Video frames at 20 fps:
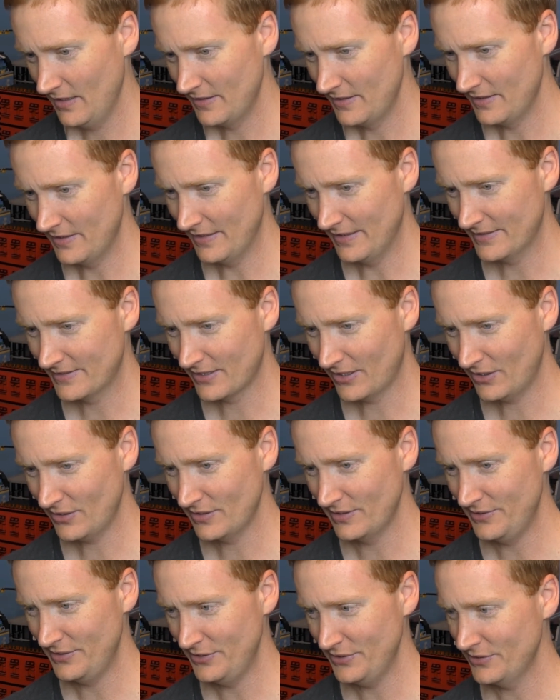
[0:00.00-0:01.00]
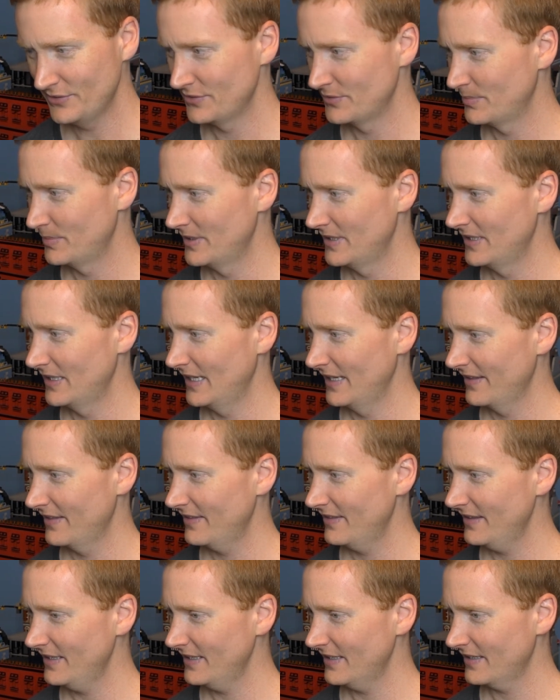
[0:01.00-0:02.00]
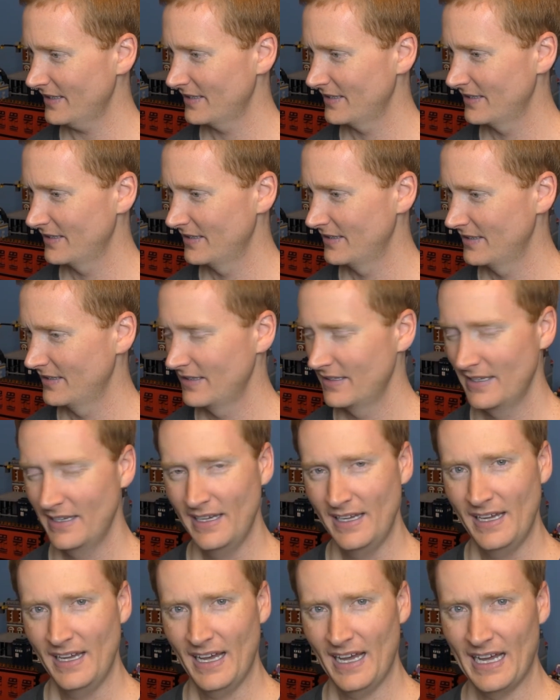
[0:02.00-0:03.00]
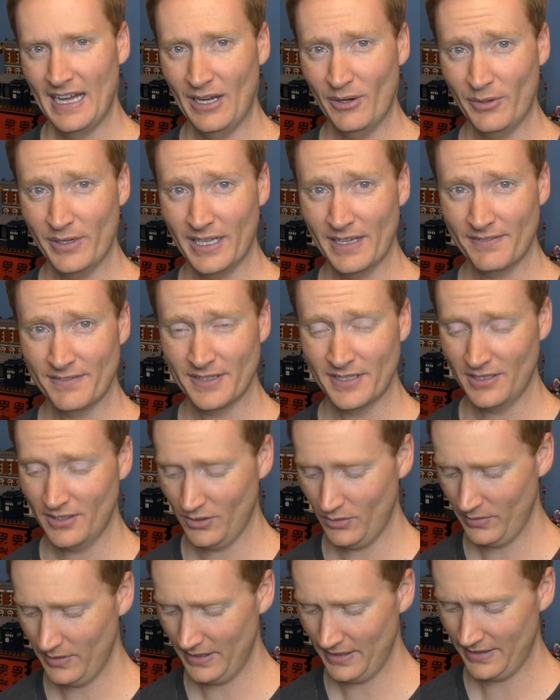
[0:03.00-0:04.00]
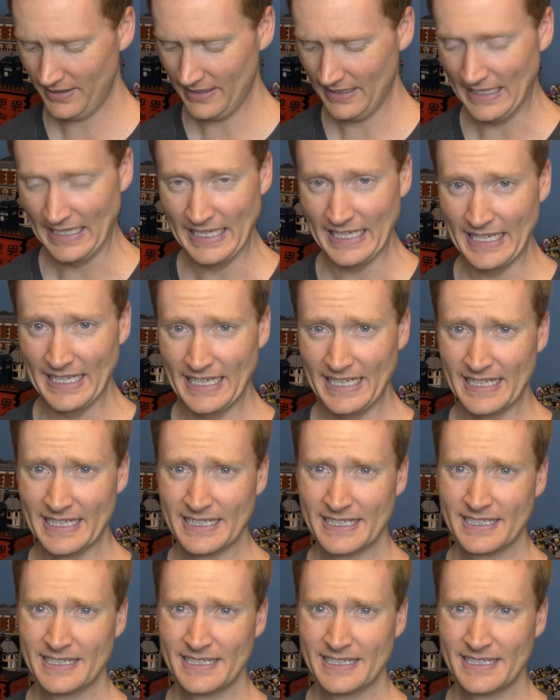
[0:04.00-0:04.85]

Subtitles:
It's hard to choose, but I think I would have to go with a